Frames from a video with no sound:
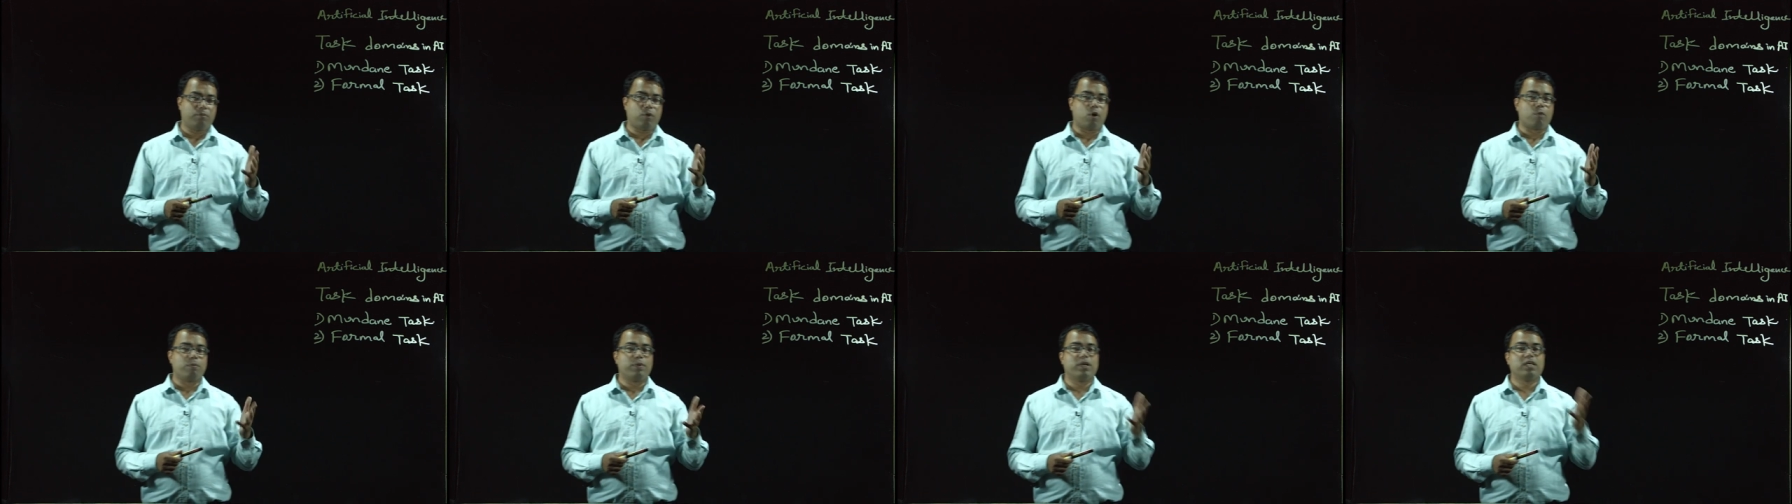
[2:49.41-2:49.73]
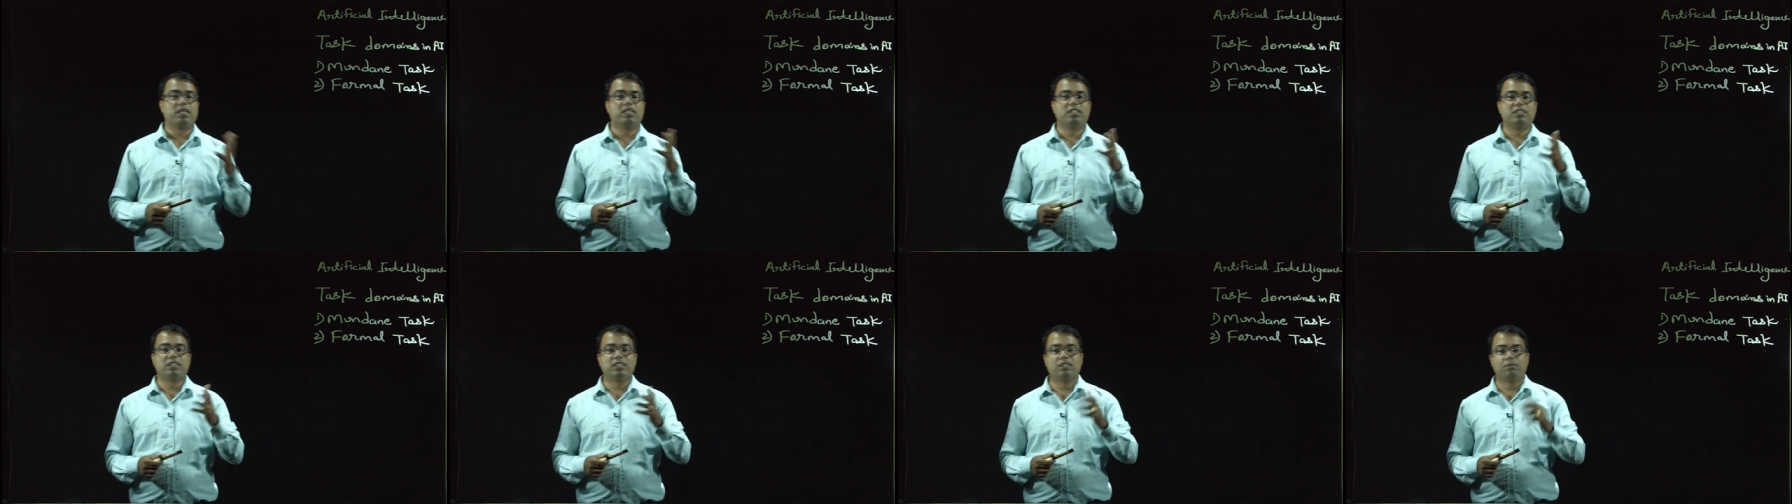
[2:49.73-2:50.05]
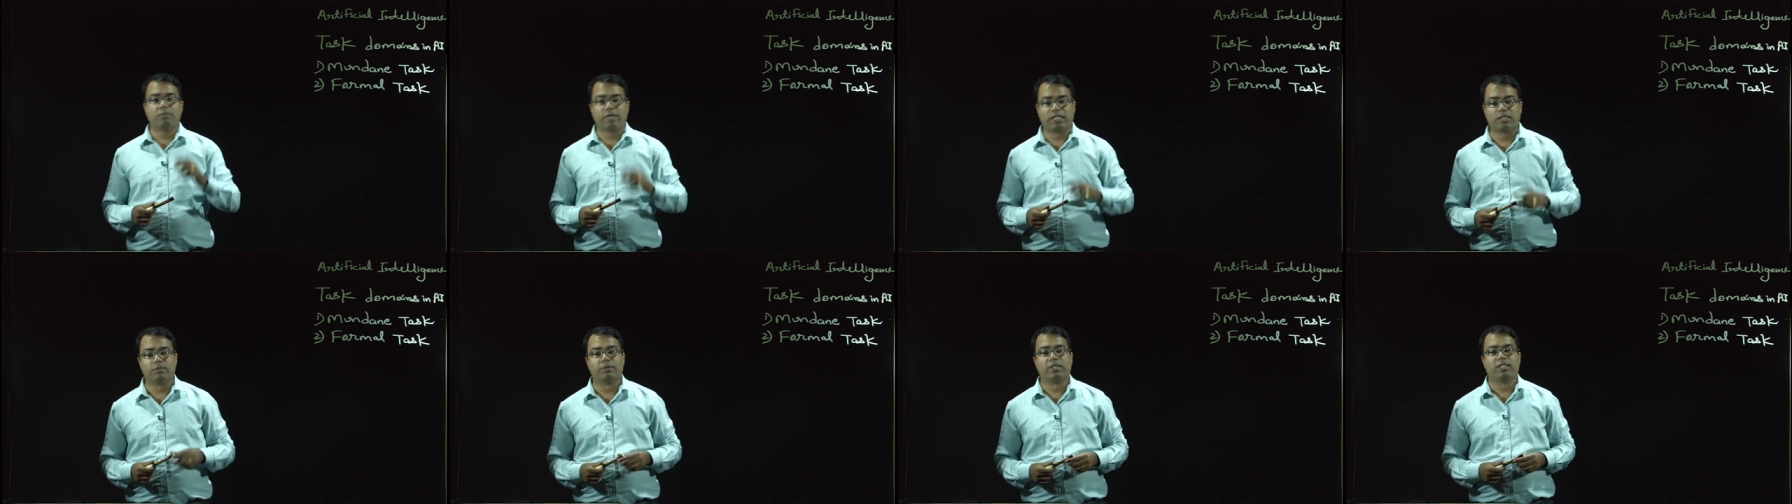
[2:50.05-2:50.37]
properties in
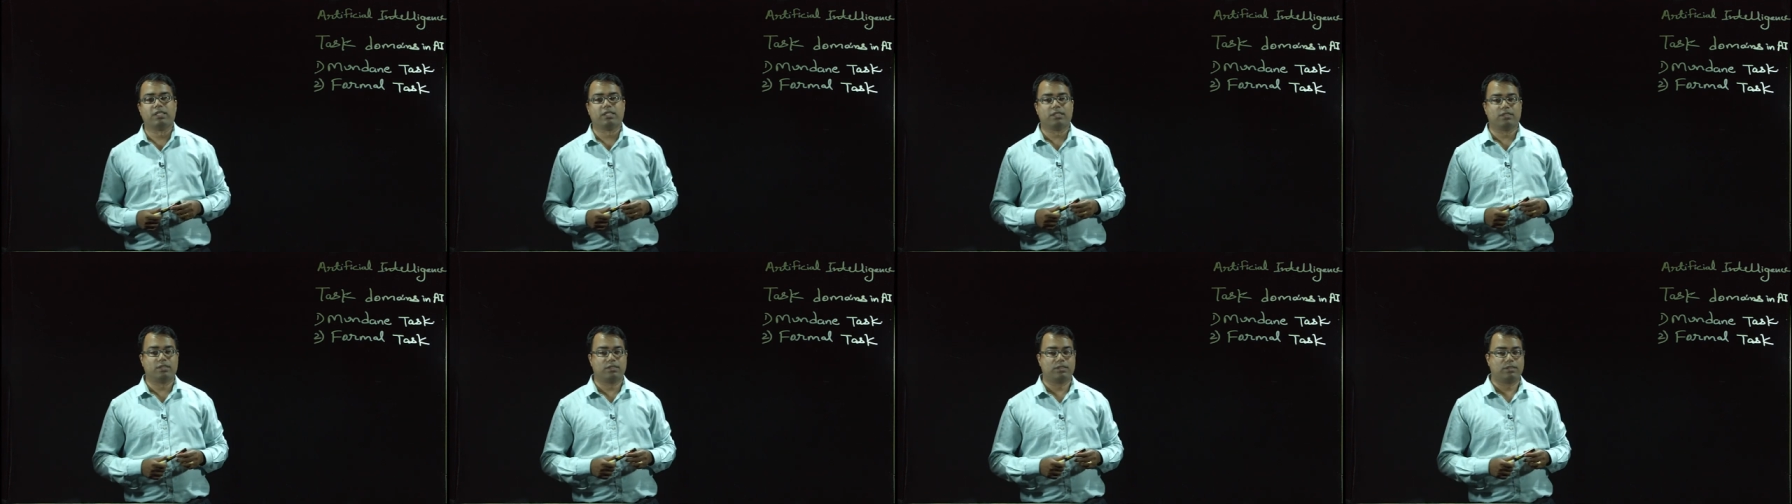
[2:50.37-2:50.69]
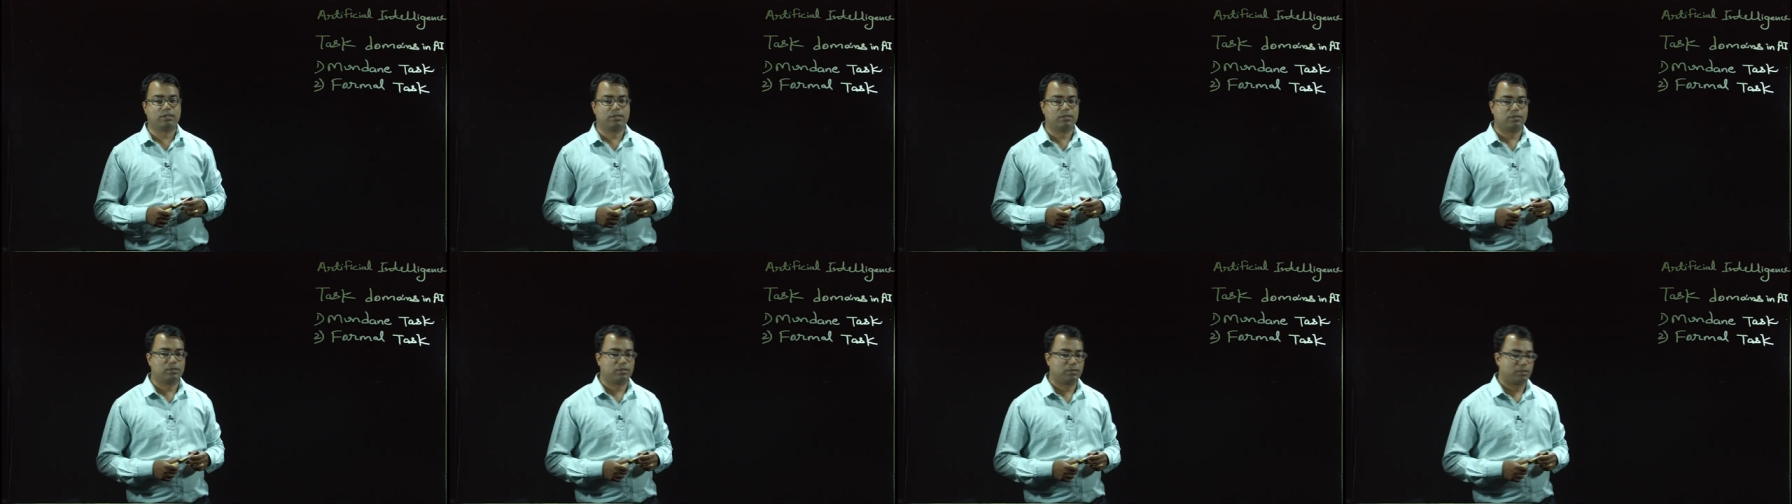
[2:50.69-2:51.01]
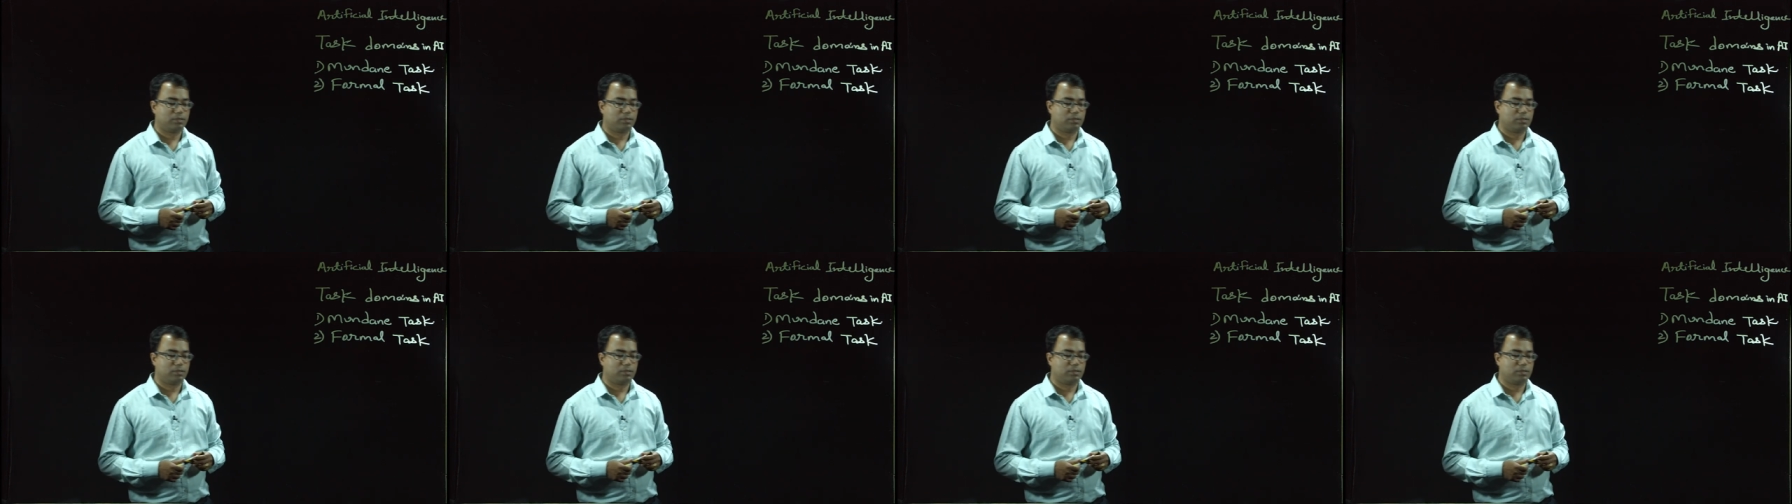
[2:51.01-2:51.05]
mathematics.